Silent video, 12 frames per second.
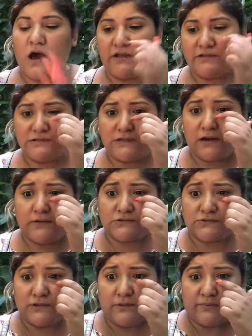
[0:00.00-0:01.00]
I just thought it
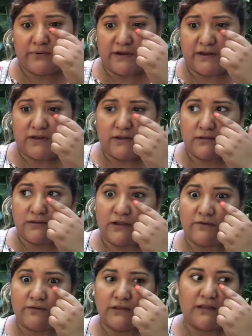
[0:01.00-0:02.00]
was really pretty and I
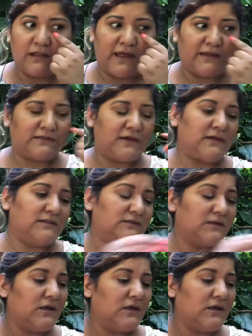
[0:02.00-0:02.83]
really liked it.